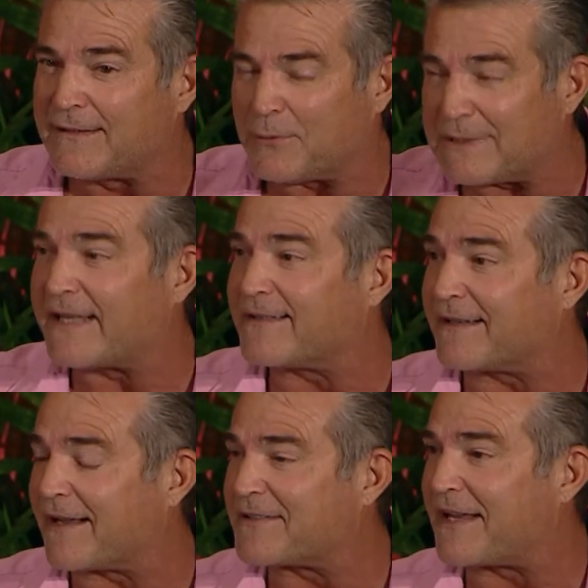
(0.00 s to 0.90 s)
Well, I did.
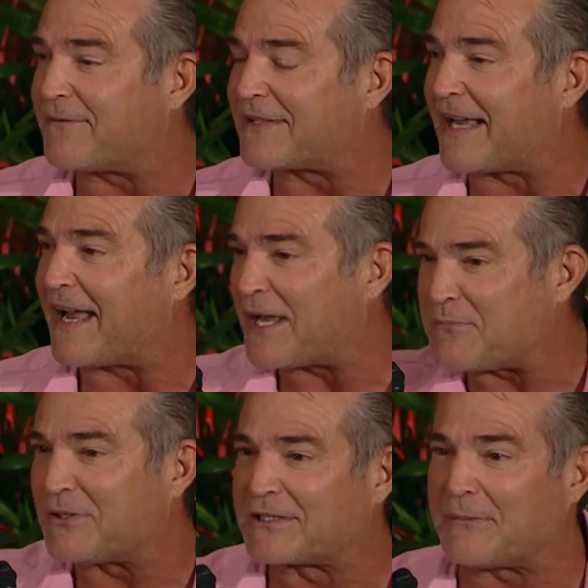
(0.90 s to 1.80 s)
I saved the guy. I
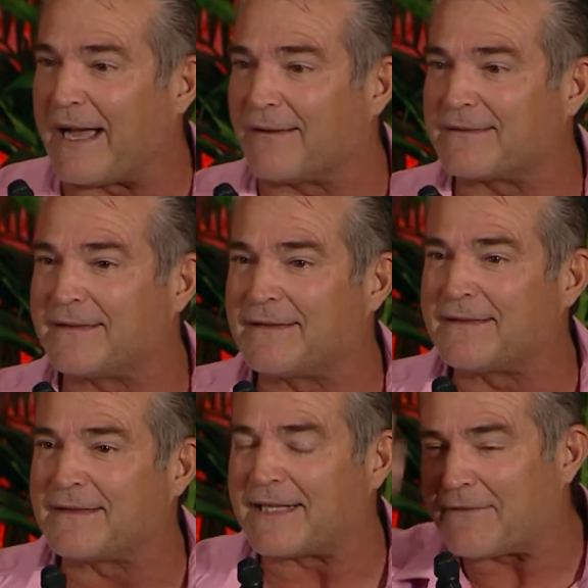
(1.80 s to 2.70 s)
pulled him out,
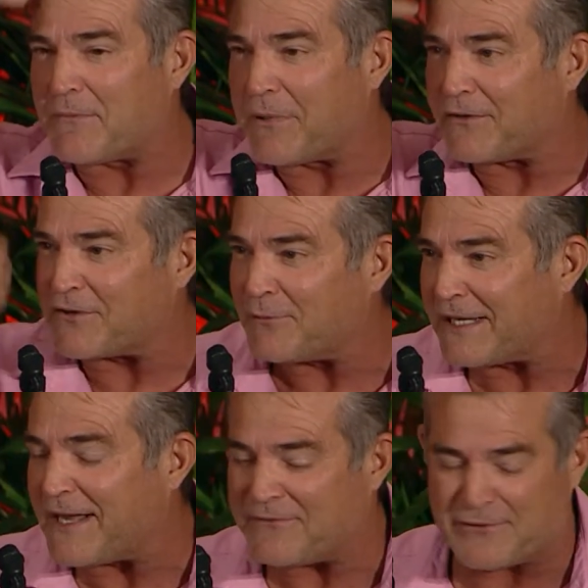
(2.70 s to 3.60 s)
and I have a burn through
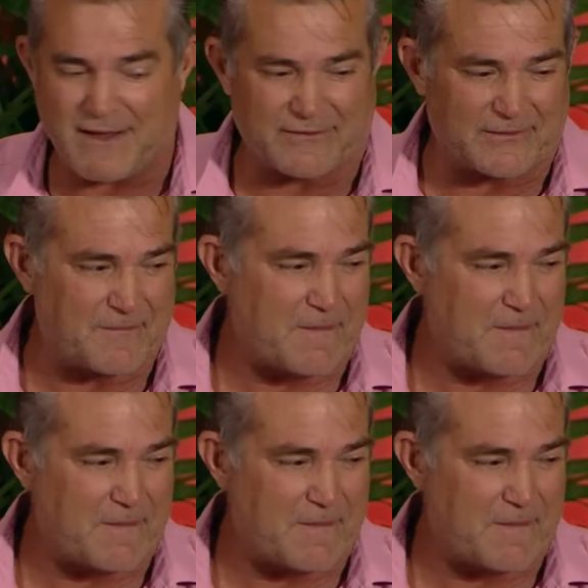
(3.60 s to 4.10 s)
my eye forever.